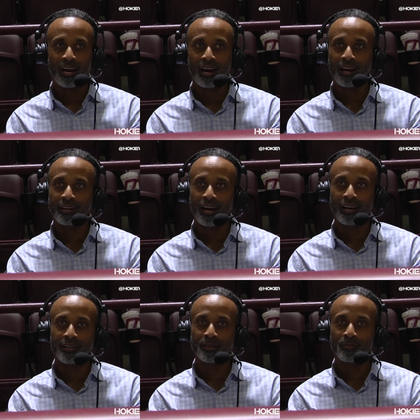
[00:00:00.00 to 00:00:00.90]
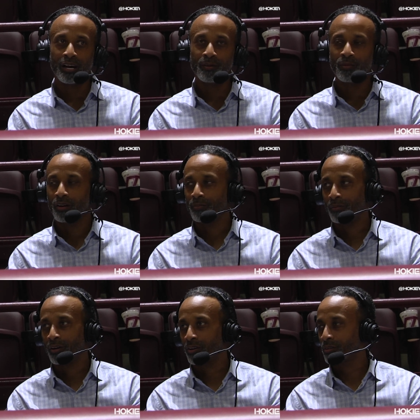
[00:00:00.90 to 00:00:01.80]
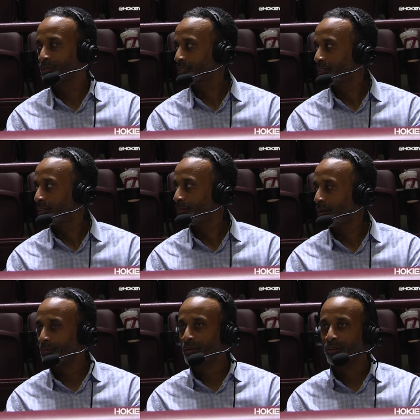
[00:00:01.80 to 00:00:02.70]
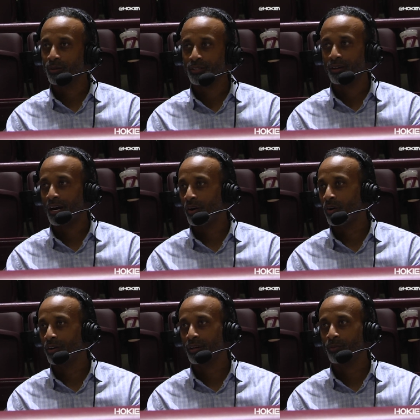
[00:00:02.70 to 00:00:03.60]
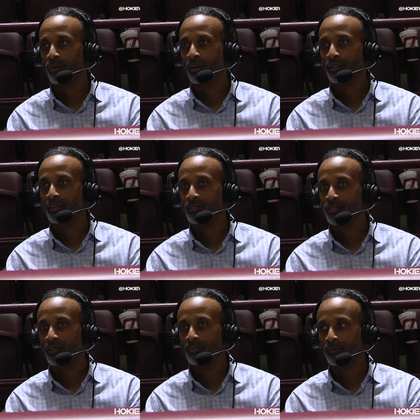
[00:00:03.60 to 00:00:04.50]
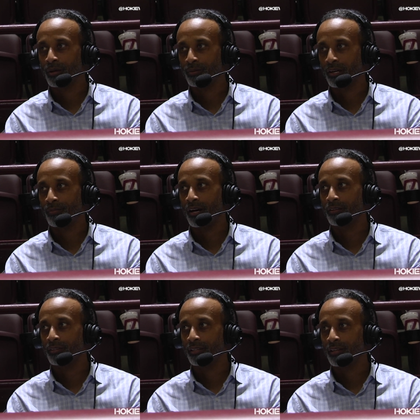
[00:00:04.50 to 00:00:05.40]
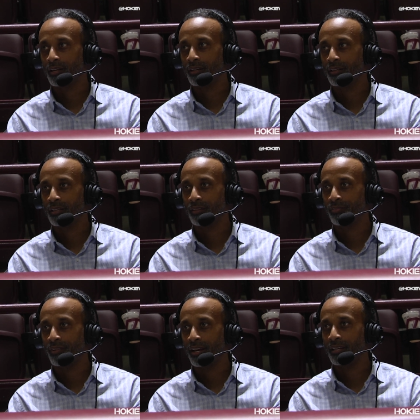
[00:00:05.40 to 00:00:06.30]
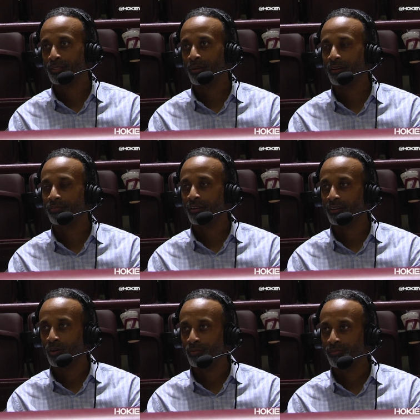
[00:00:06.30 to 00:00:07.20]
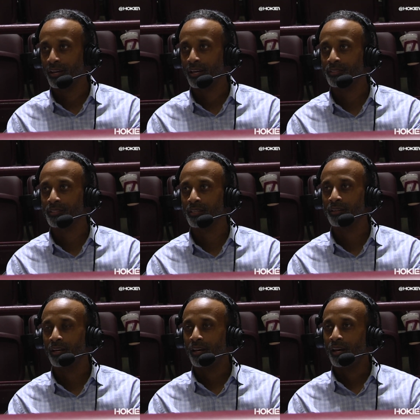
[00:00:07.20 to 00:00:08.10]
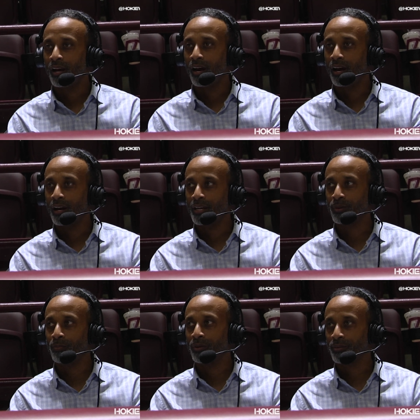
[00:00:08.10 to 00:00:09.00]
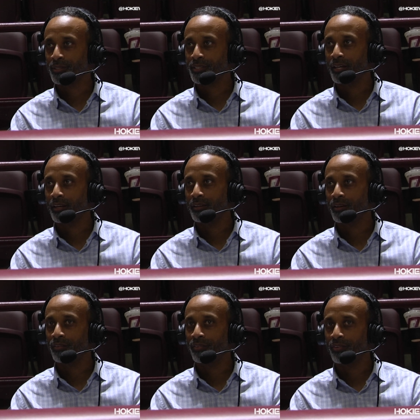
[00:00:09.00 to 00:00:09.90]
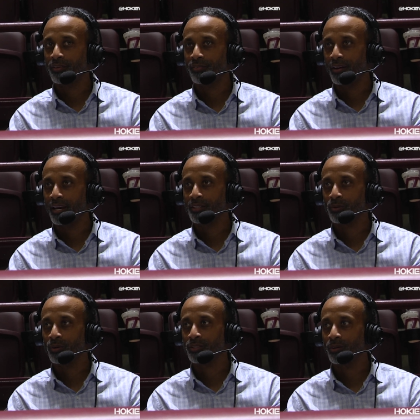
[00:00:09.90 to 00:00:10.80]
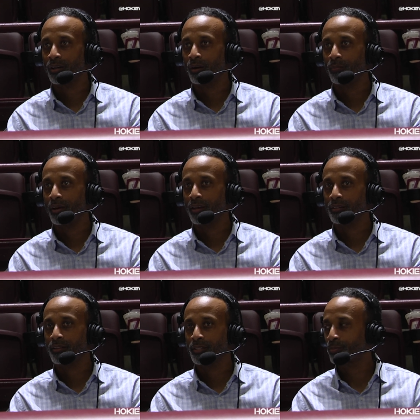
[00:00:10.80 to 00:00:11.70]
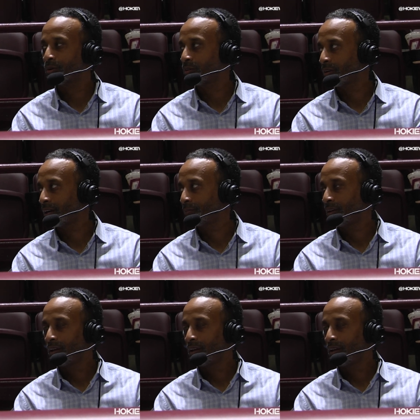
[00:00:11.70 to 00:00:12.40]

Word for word: I, I am I am all about my girls. I'm all about my girls. I know how hard they work, and they deserve to be able to come out and uh, and their fans play in front of their home fans. And as we build this thing, you know, the, the fans are what's going to help make this program.